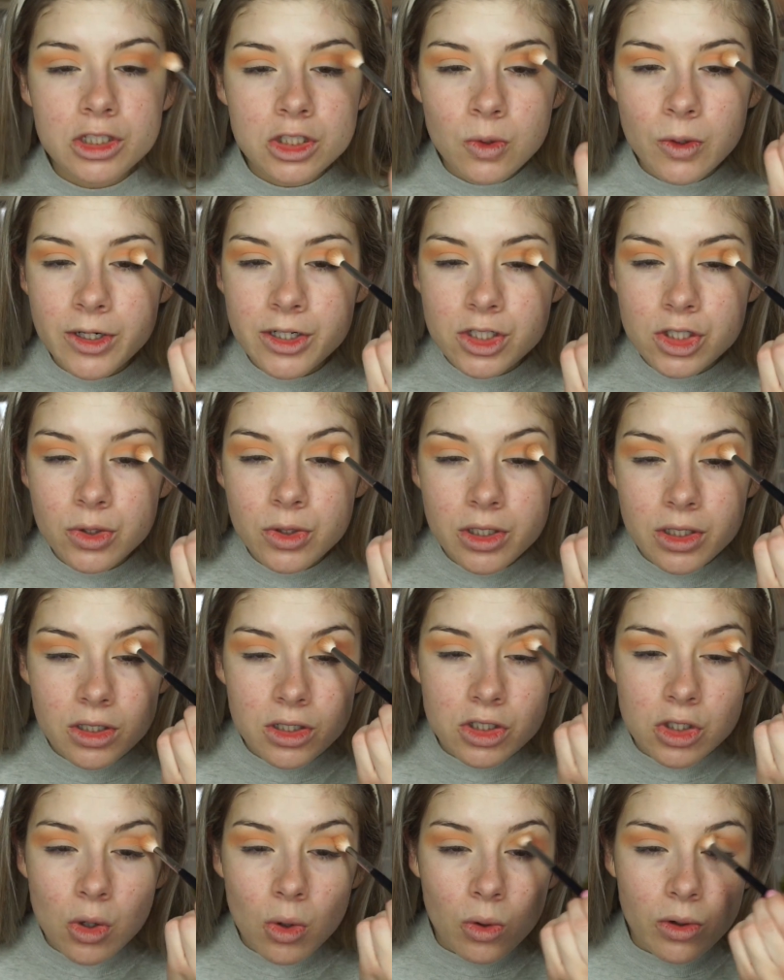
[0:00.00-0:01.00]
22
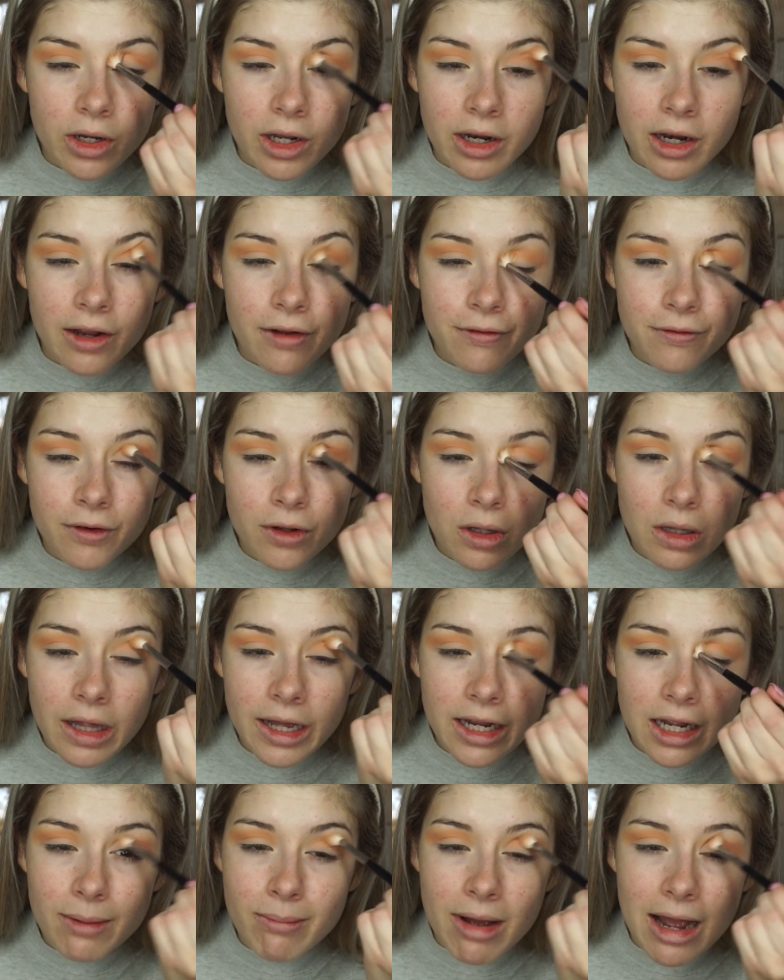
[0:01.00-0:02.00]
years old and I feel
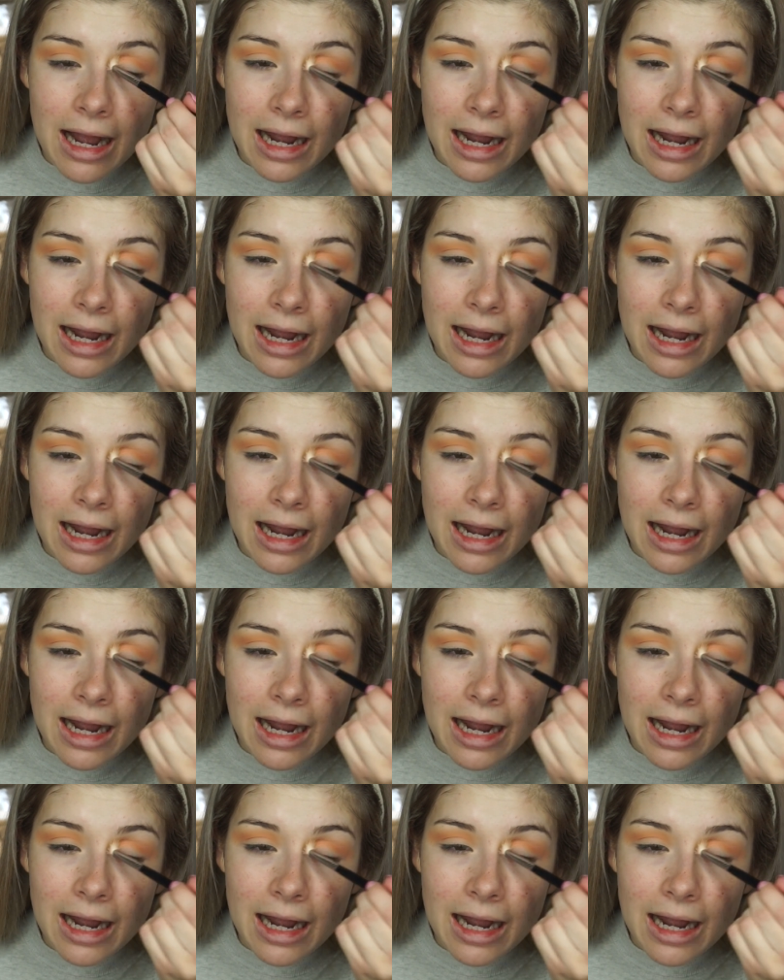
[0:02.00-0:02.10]
like I'm